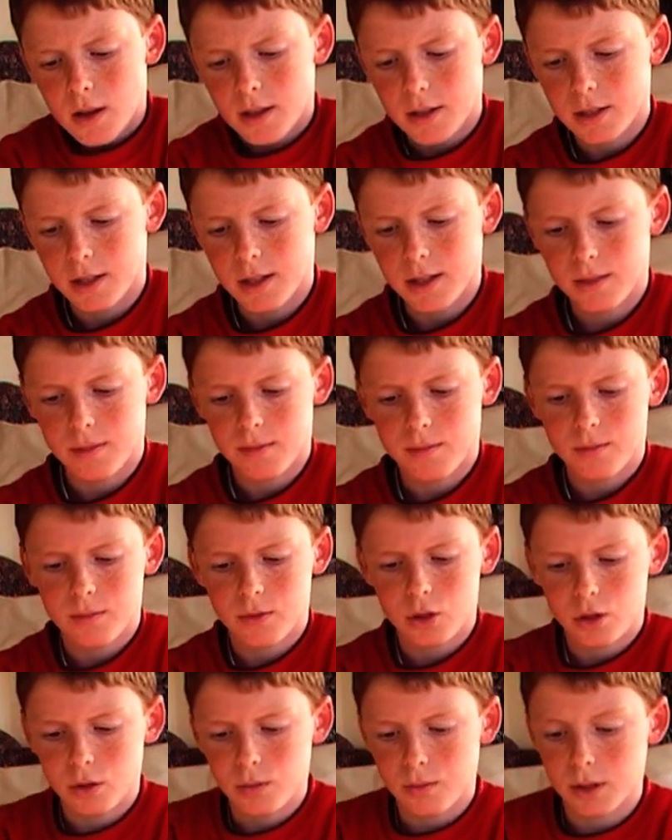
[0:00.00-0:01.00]
and then
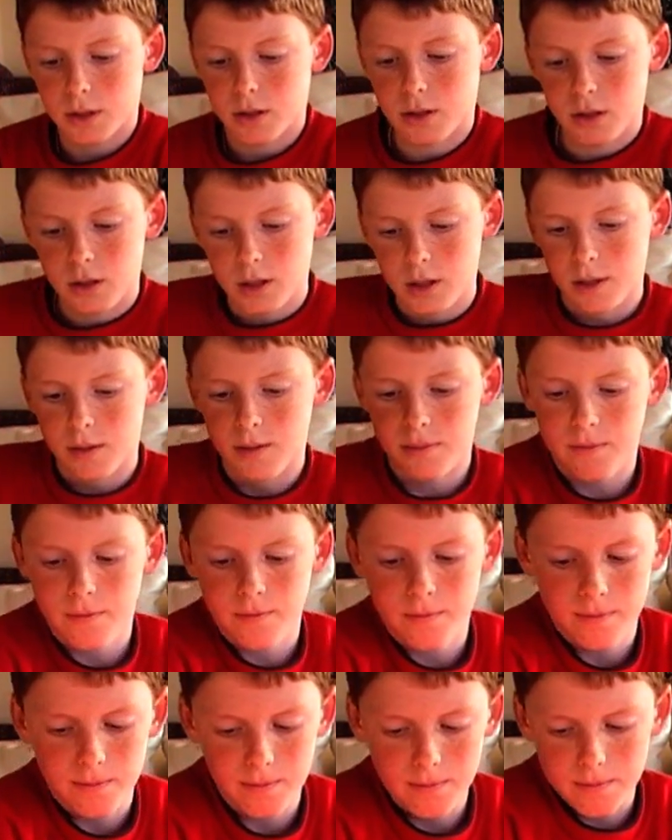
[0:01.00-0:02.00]
basically
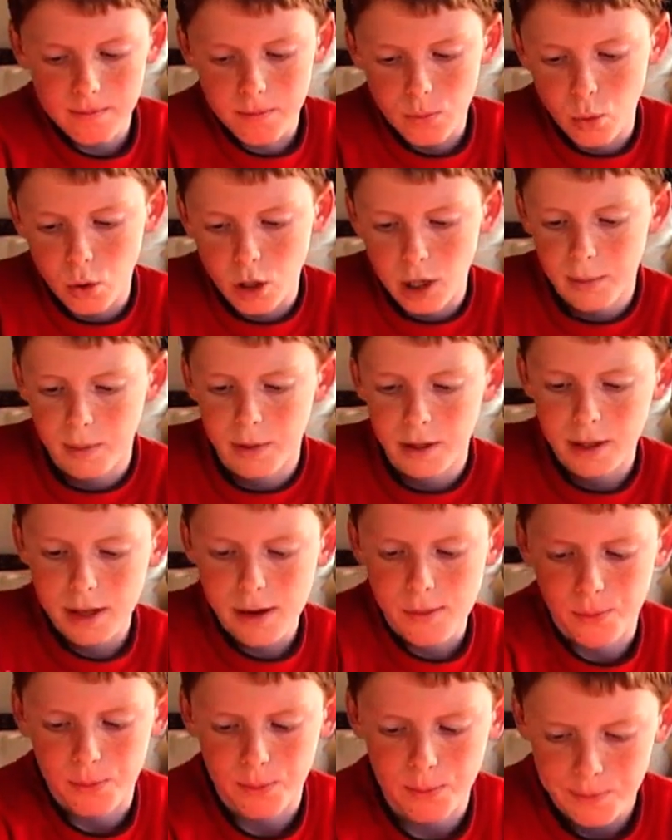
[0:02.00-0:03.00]
wipe it
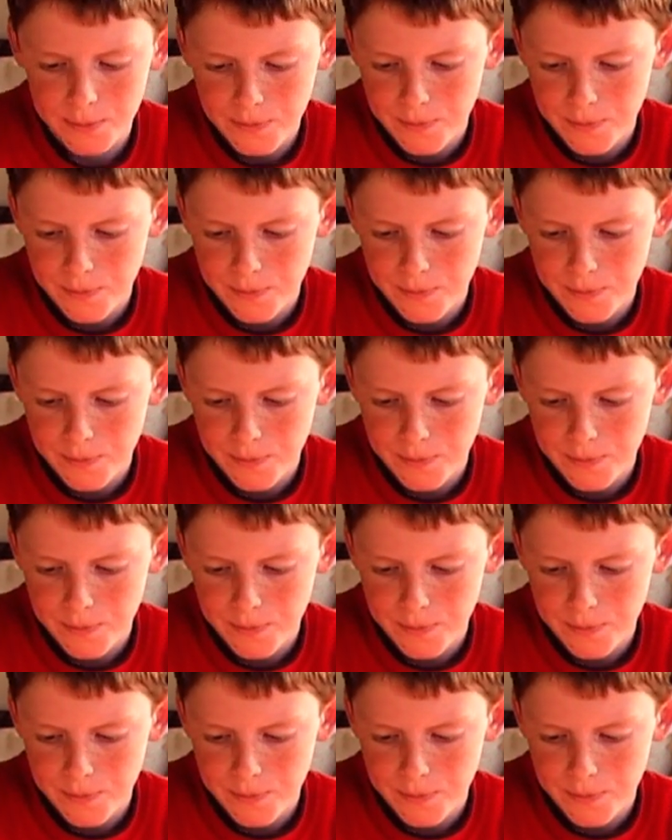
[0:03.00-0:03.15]
down.